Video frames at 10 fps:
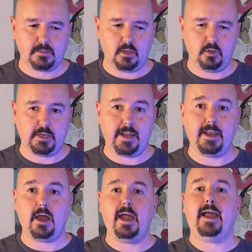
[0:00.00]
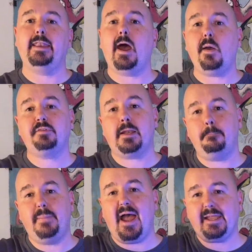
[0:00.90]
Okay, now I've got to
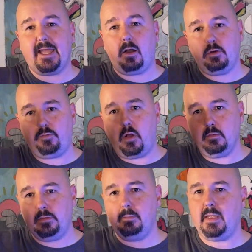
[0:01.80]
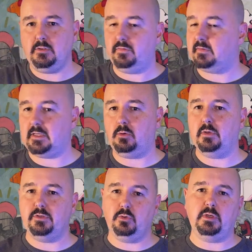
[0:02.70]
back out of all of the menus because I don't
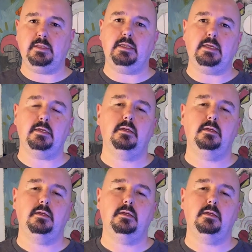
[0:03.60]
want to do anything.